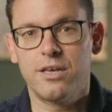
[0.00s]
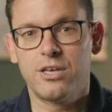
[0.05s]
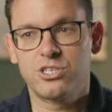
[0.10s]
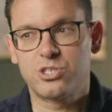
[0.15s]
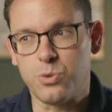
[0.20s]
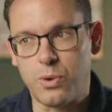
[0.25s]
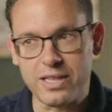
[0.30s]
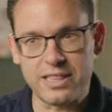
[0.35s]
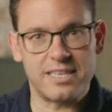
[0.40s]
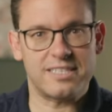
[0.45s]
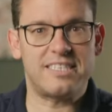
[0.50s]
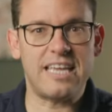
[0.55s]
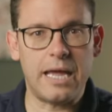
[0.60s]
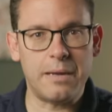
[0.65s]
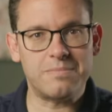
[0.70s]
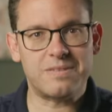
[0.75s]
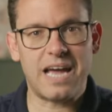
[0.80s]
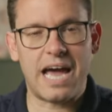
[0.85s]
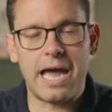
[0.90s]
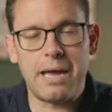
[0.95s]
So at the
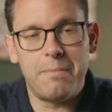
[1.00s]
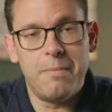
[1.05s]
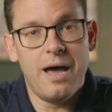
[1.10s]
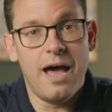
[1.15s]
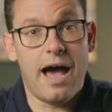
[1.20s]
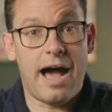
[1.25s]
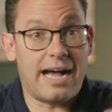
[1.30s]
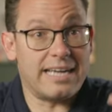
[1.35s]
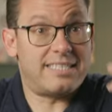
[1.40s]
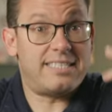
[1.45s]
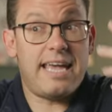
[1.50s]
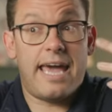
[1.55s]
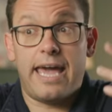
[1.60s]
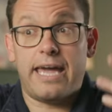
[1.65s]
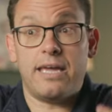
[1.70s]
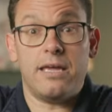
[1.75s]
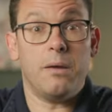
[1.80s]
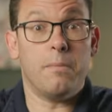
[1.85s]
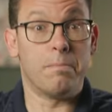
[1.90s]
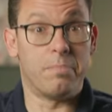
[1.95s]
same time, I
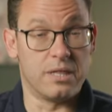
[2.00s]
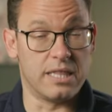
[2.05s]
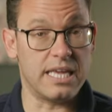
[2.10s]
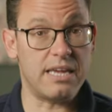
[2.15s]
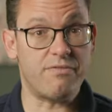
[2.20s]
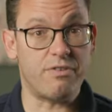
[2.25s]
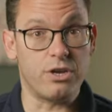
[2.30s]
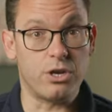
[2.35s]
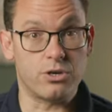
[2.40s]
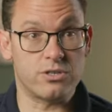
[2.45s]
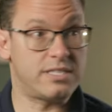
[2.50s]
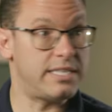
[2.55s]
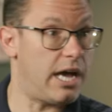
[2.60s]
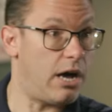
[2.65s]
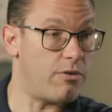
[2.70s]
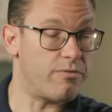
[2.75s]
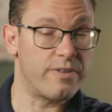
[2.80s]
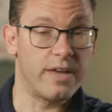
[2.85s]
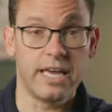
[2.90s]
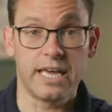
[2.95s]
say, believe in
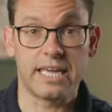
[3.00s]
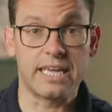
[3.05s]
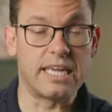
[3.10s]
yourself.